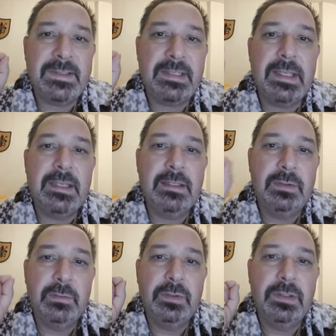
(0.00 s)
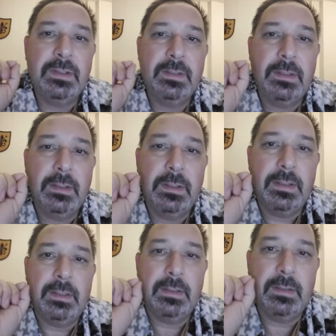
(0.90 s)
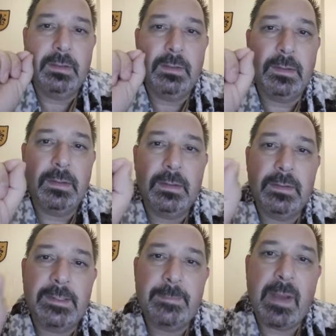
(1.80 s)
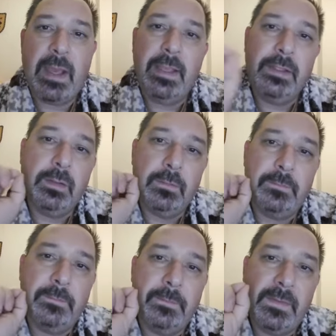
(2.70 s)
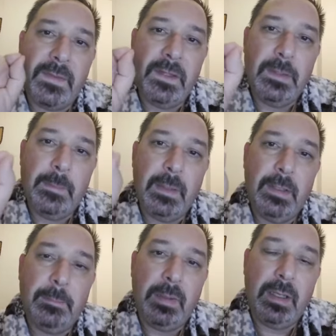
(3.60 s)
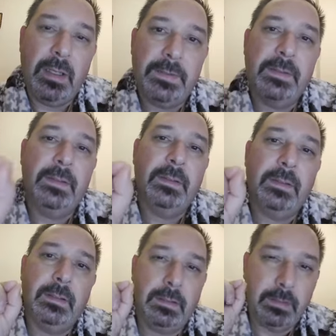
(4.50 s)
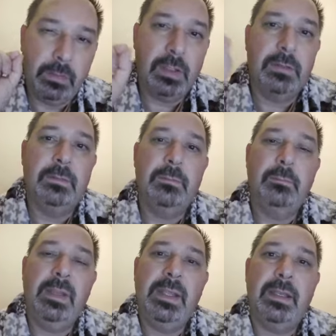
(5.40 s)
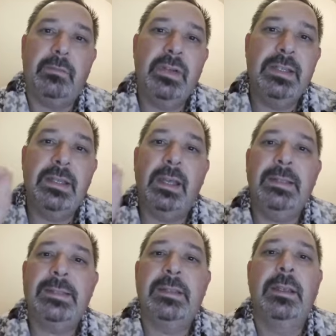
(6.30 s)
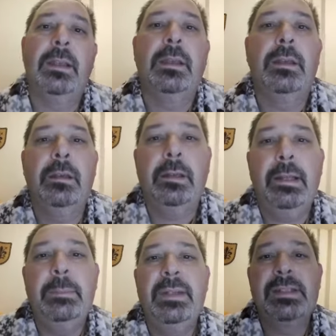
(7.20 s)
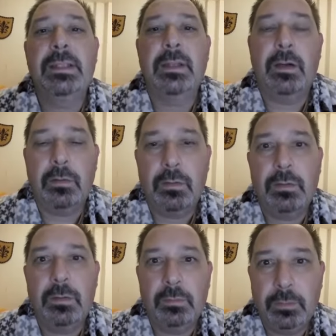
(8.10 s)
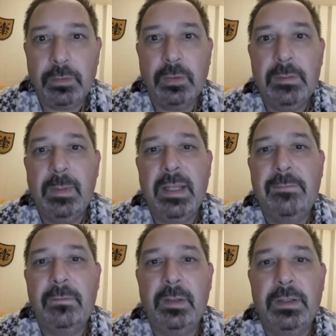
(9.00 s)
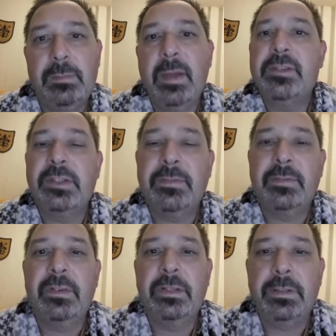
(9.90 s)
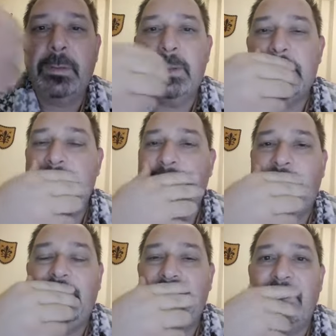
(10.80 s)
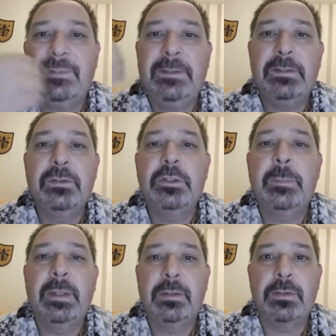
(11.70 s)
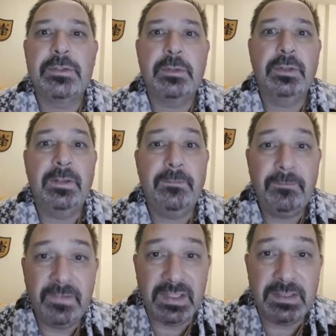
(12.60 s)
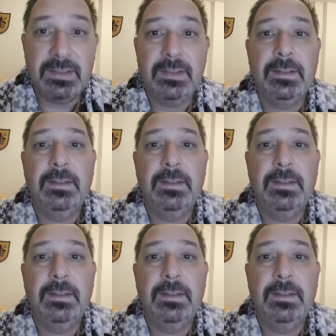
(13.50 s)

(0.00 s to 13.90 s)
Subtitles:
sticking to the spine of theme and plot, you can make really nice elements that are not only playful and imaginative and crazy and good, but also they fit